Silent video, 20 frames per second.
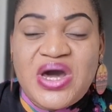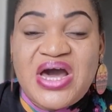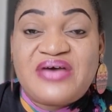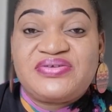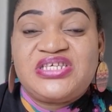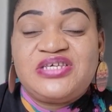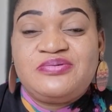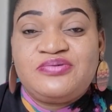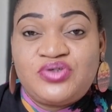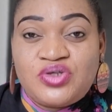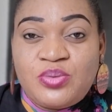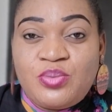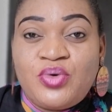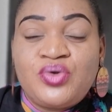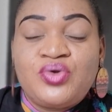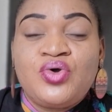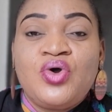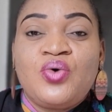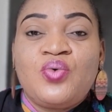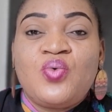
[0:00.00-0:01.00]
I've seen someone
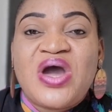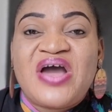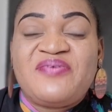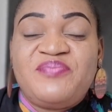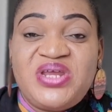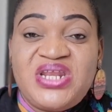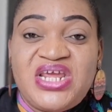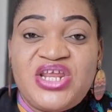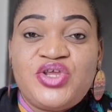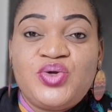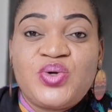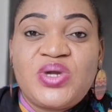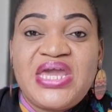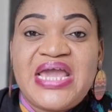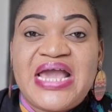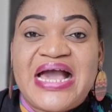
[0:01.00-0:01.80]
who have been in the UK,